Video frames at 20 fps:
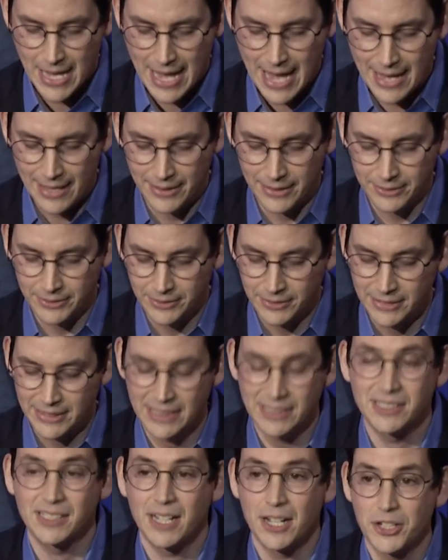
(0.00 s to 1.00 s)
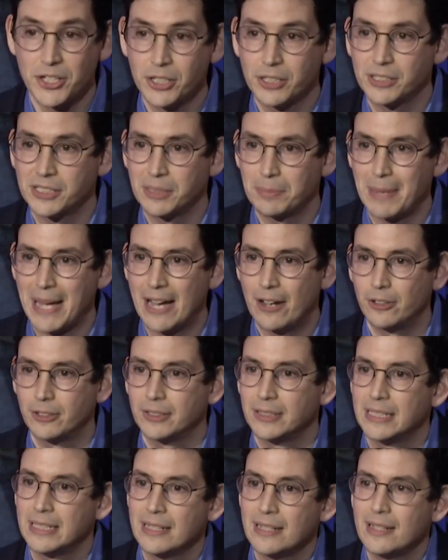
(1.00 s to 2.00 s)
And discussions
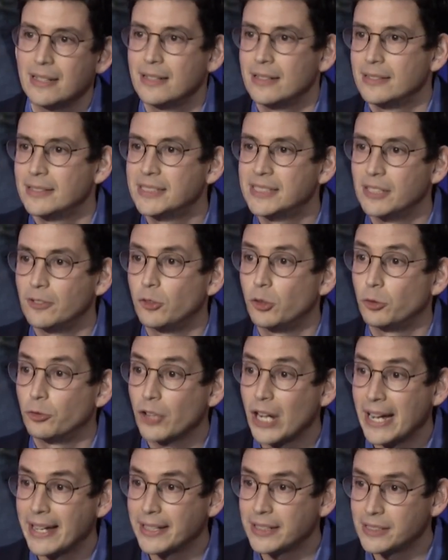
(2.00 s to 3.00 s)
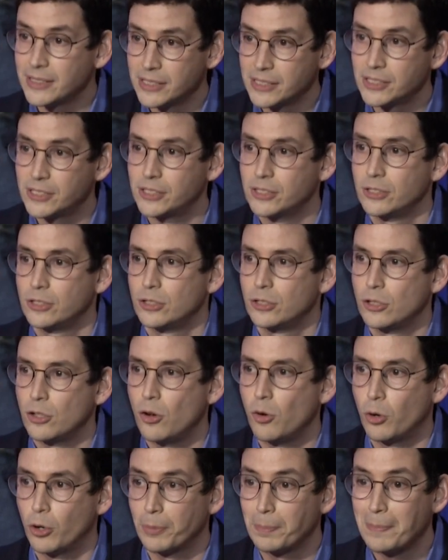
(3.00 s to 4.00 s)
about civil rights,
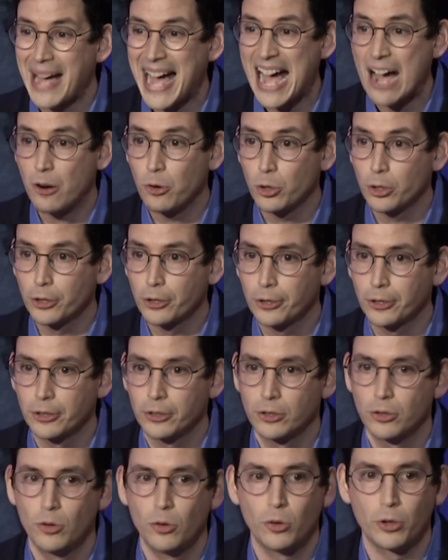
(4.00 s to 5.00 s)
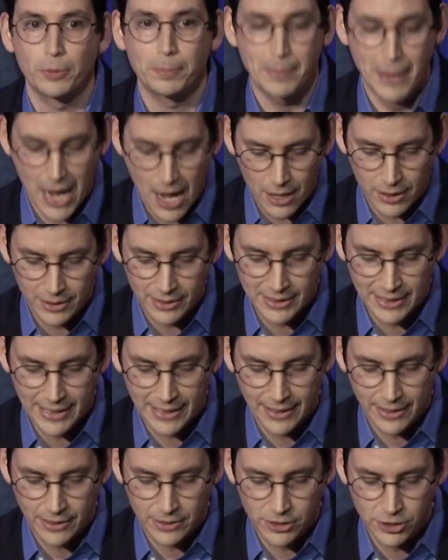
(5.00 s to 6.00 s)
or power, or
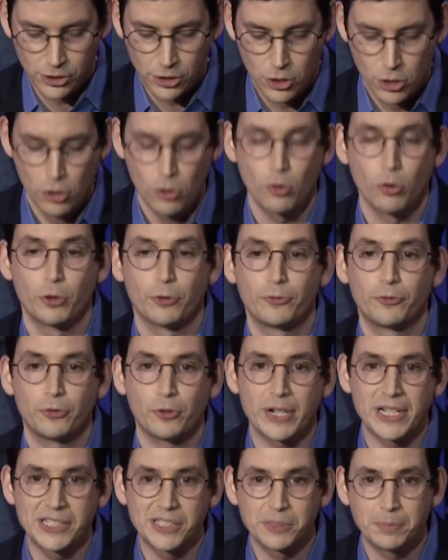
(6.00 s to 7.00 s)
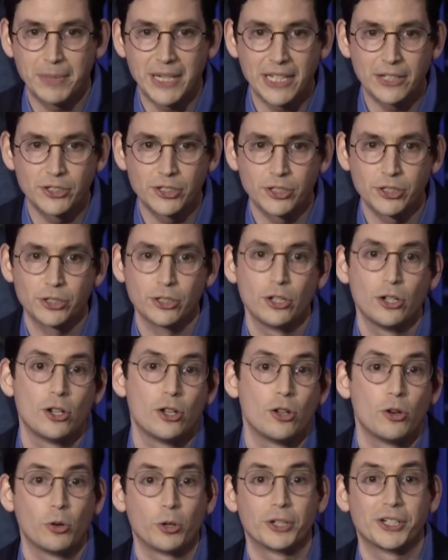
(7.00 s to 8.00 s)
politics, or free speech,
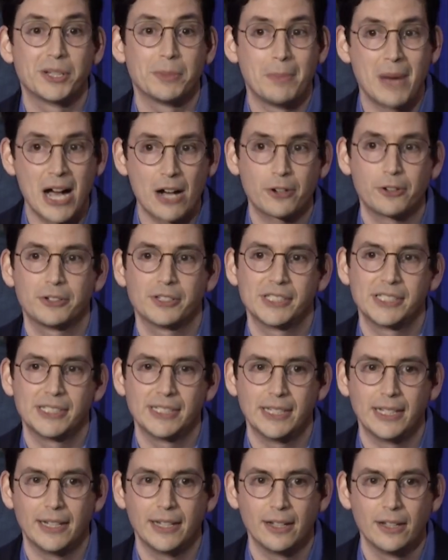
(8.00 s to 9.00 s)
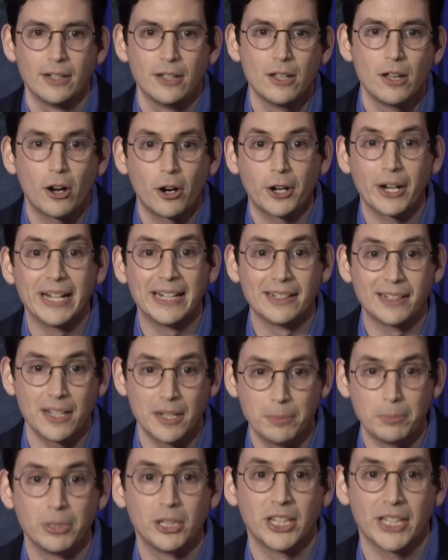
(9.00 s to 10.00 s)
or democracy are
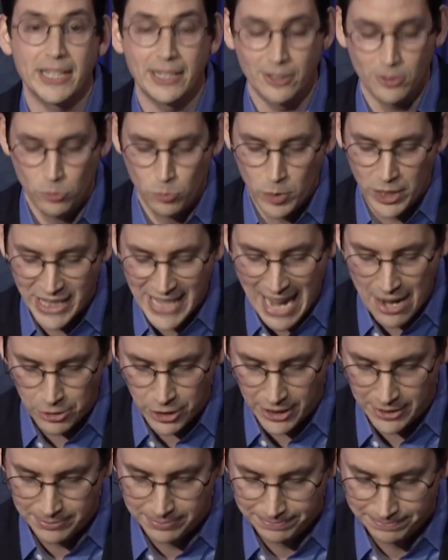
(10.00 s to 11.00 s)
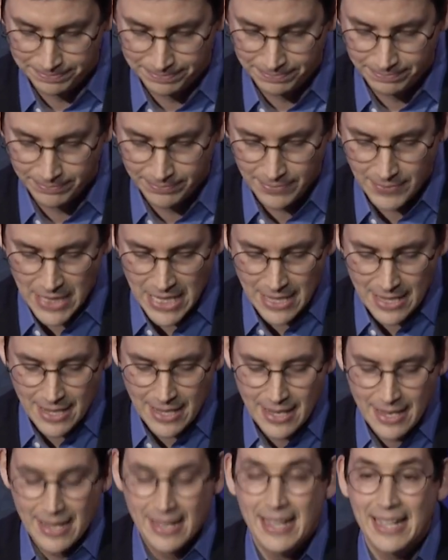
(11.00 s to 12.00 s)
incomplete without it.
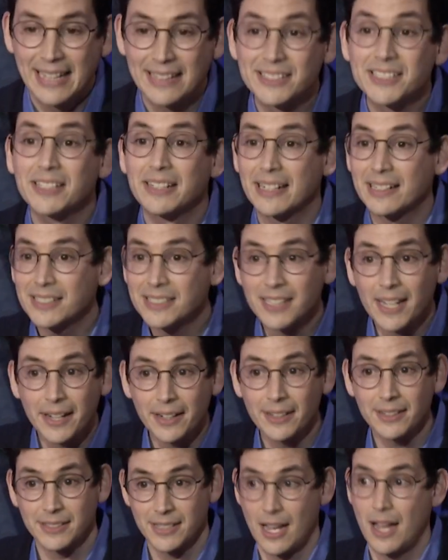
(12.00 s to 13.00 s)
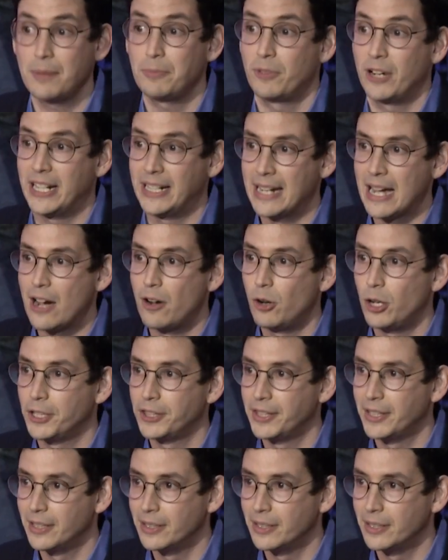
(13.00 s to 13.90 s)
It's an exciting time right now on